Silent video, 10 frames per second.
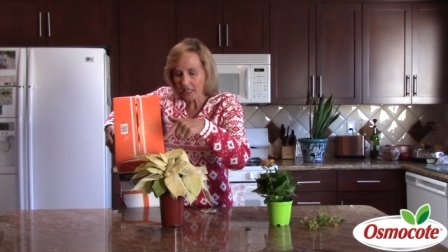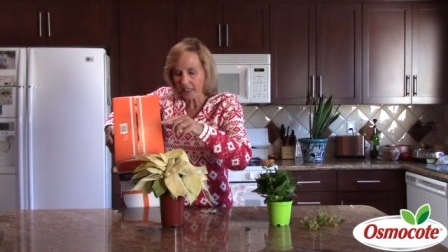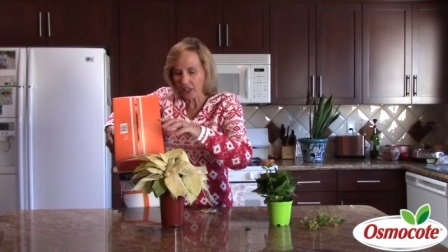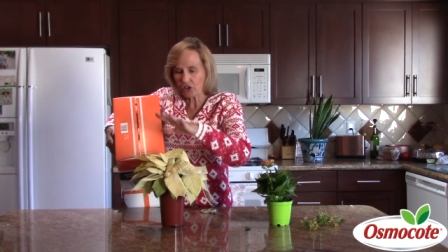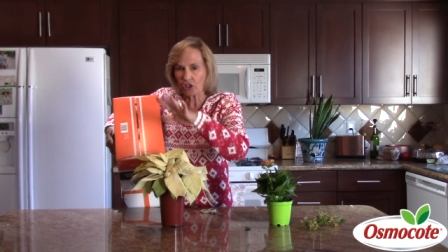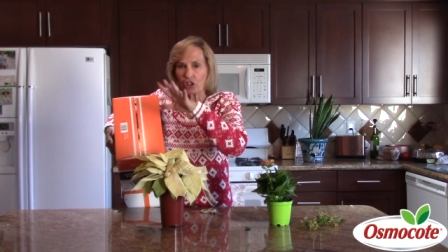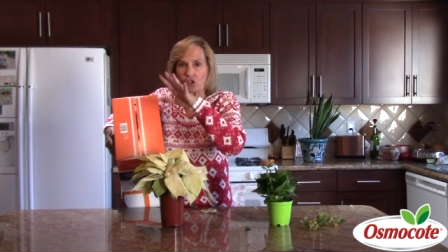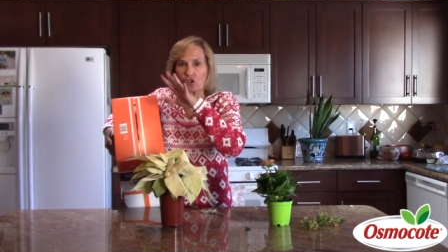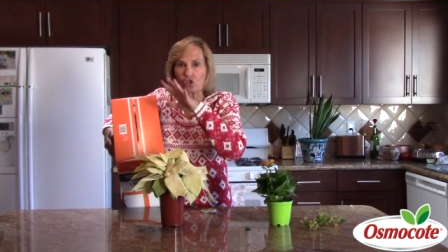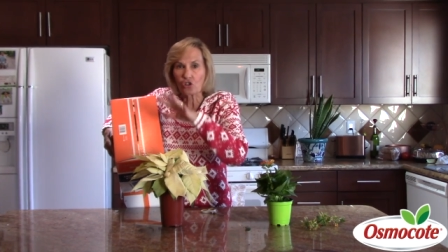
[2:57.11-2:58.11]
it is going to
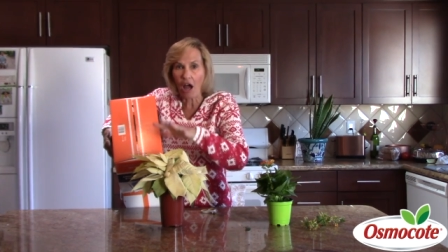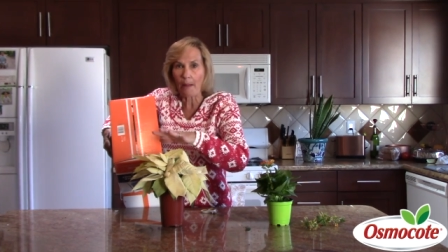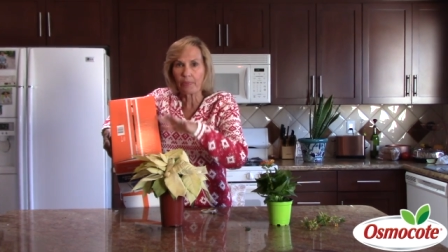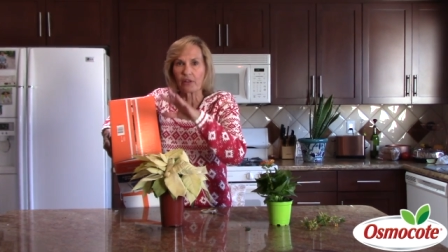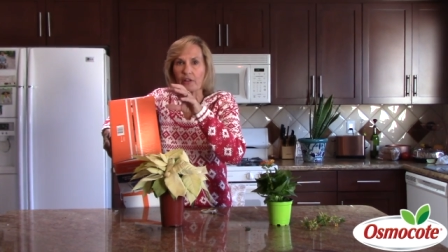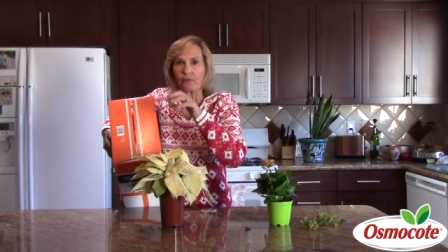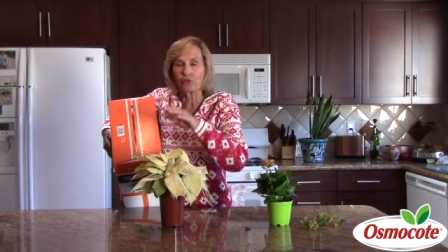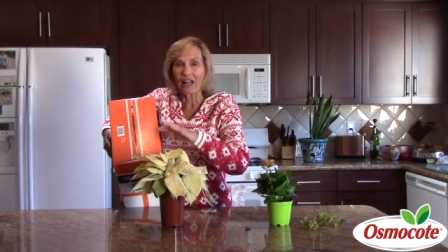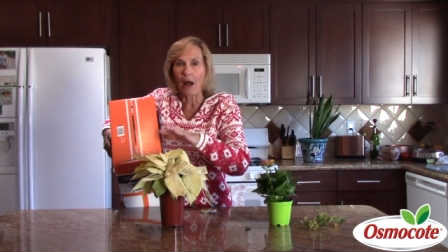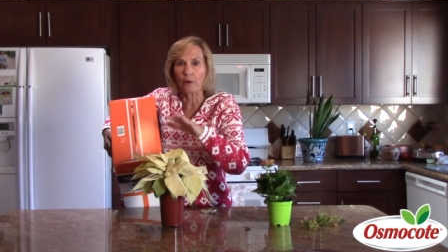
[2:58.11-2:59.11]
stop the
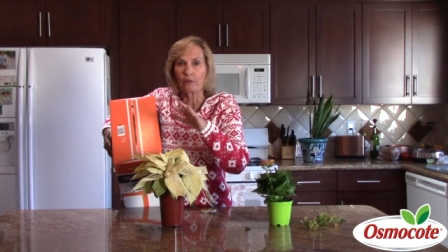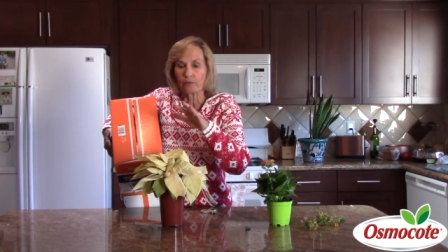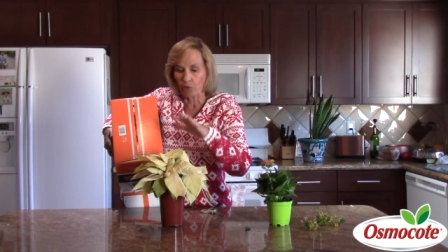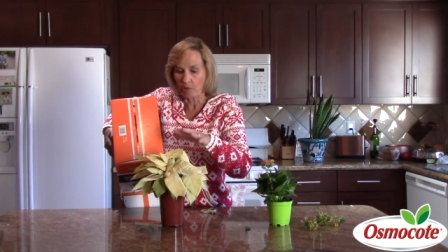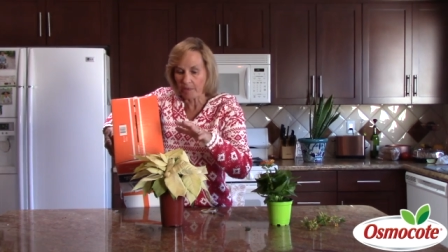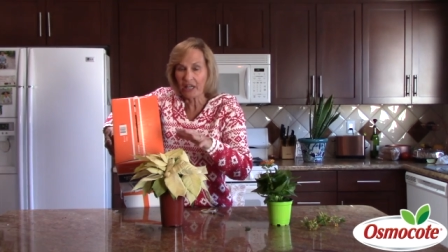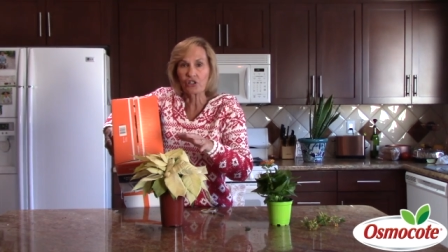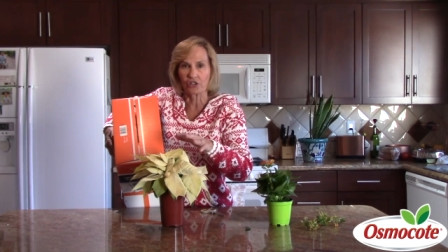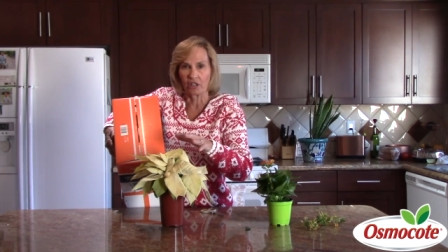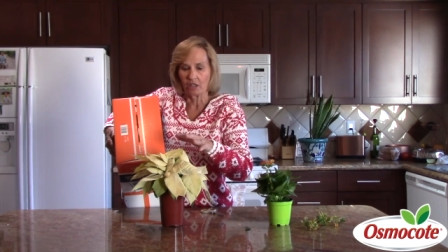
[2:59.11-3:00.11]
flower
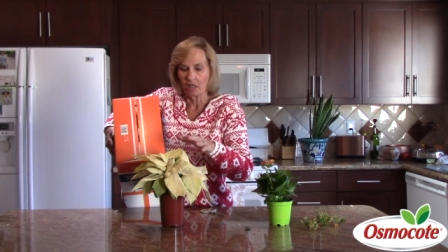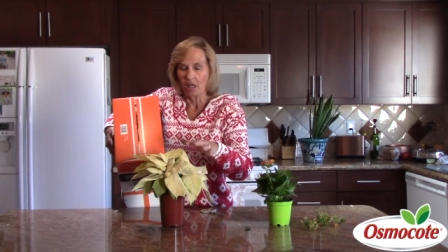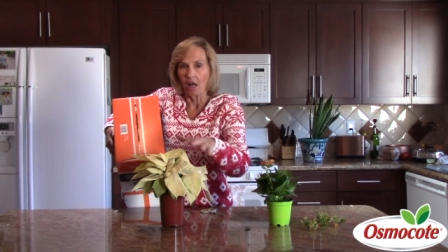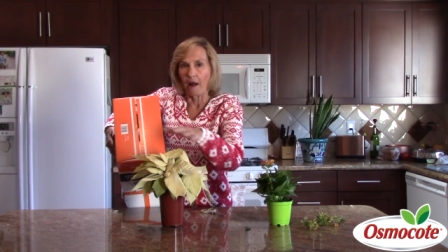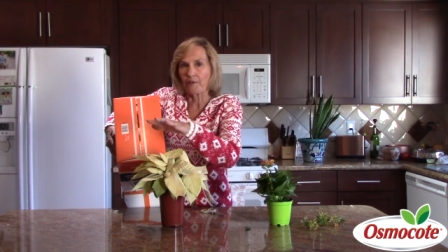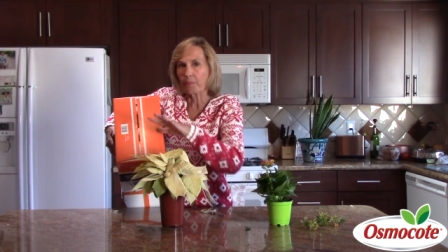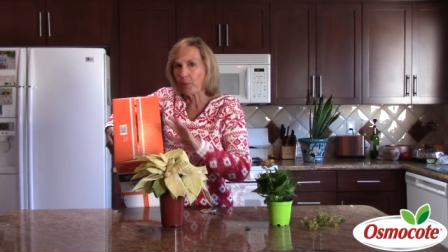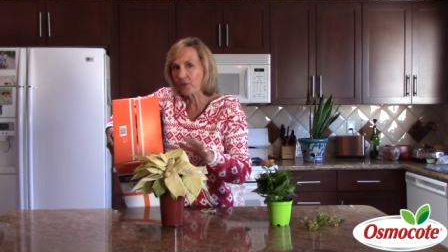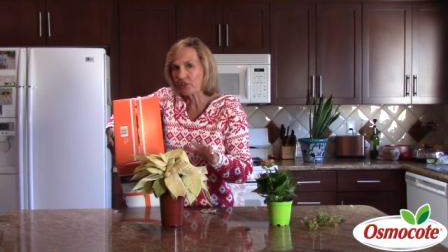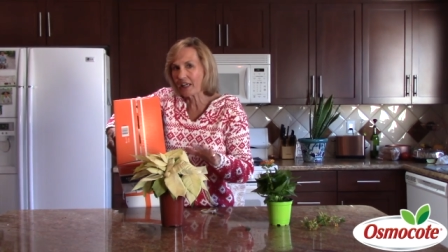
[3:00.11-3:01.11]
formation of the
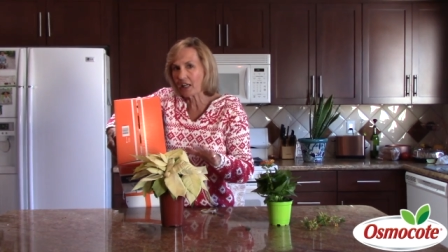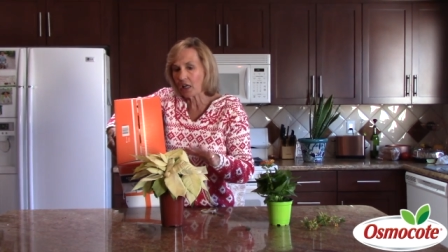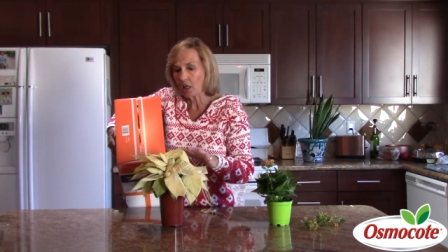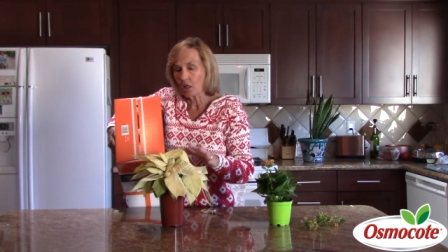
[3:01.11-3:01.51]
poinsettia.